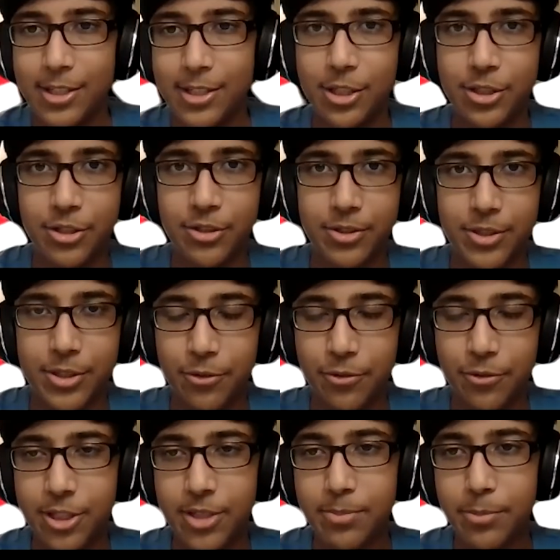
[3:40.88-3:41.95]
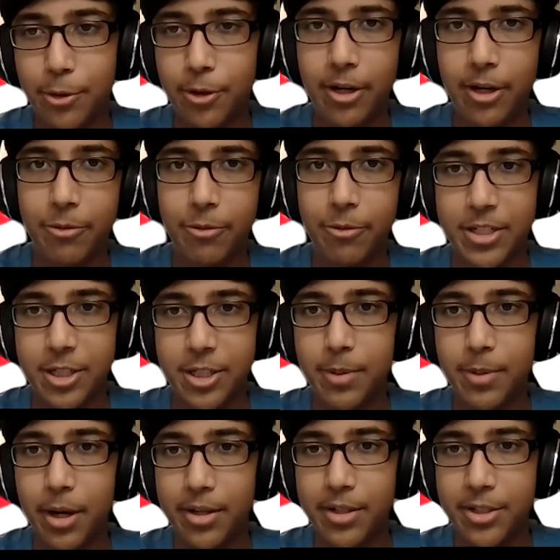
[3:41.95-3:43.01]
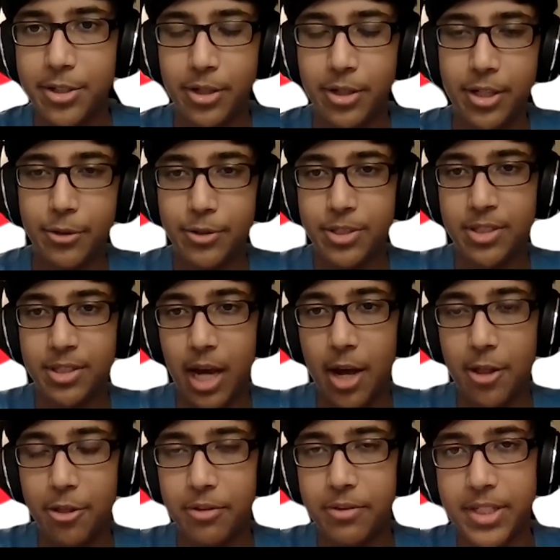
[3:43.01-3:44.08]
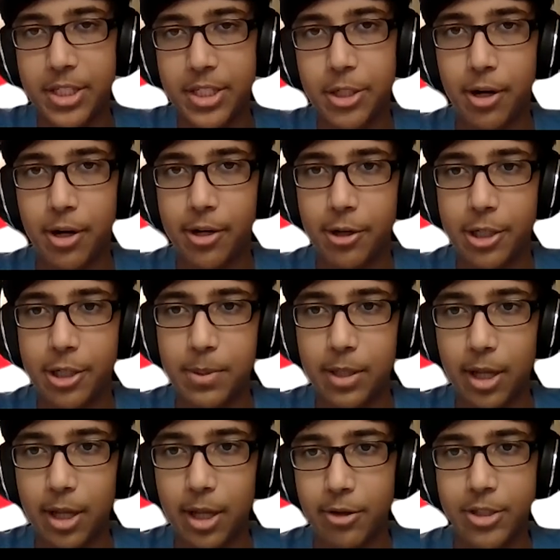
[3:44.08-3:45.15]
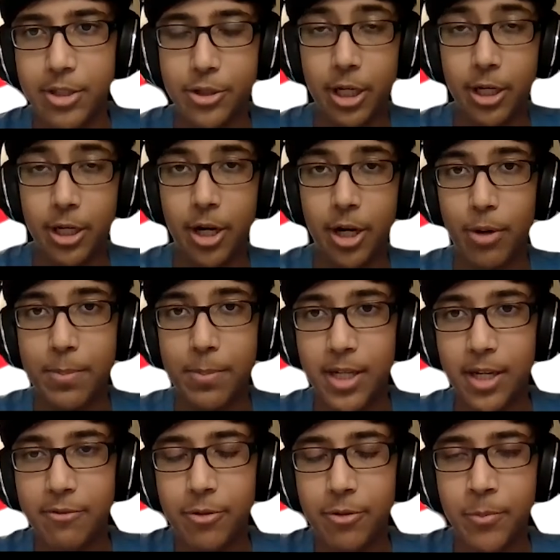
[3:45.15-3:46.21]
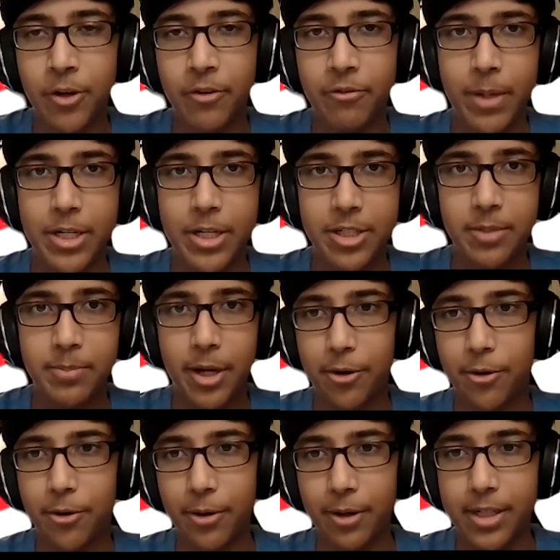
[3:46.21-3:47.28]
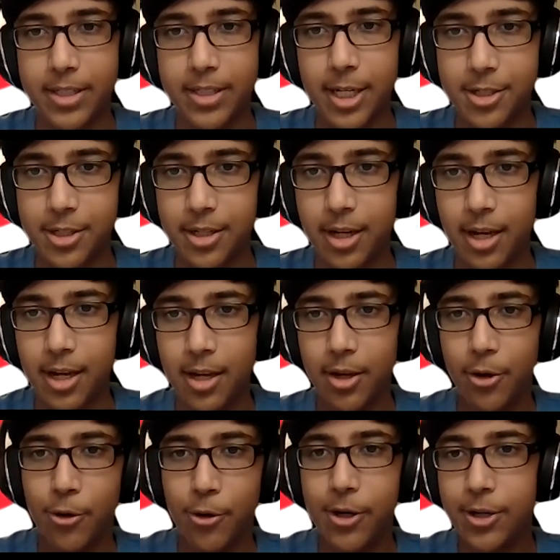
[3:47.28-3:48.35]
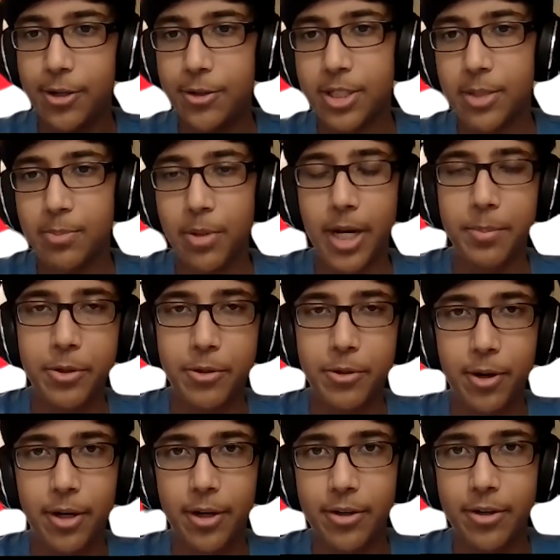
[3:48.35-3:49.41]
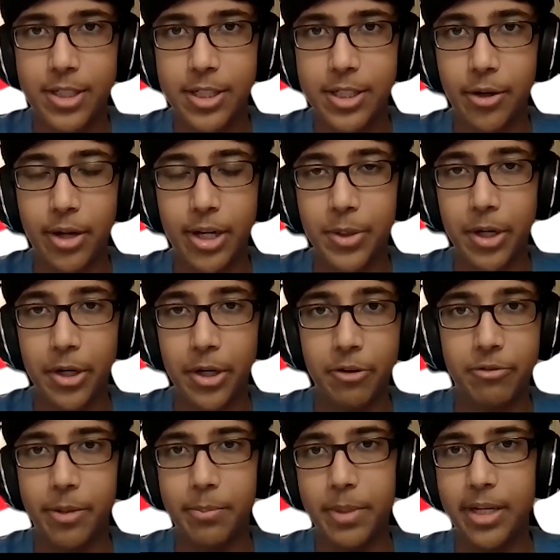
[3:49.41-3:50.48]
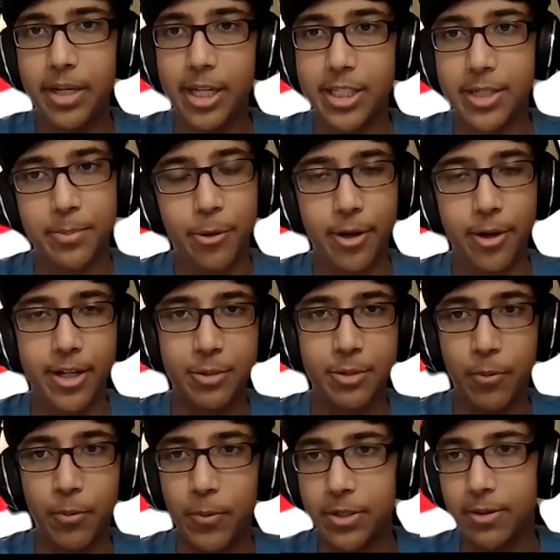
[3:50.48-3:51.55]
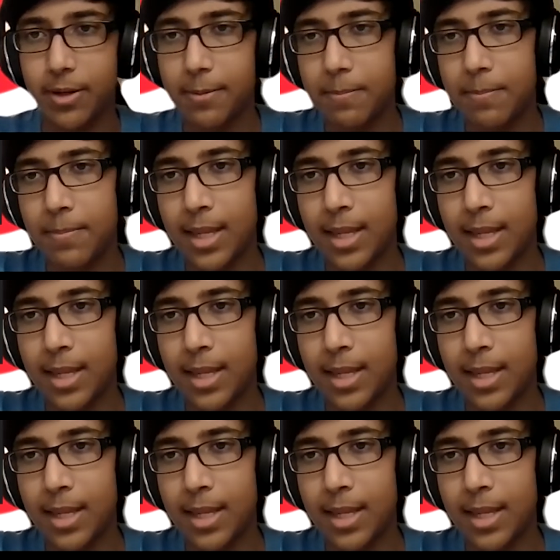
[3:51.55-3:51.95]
So for some more information about us, you can use either these QR codes below to check out our website for more information about our organization, or you could use the bottom QR code to donate to our GoFundMe and support us in what we're doing.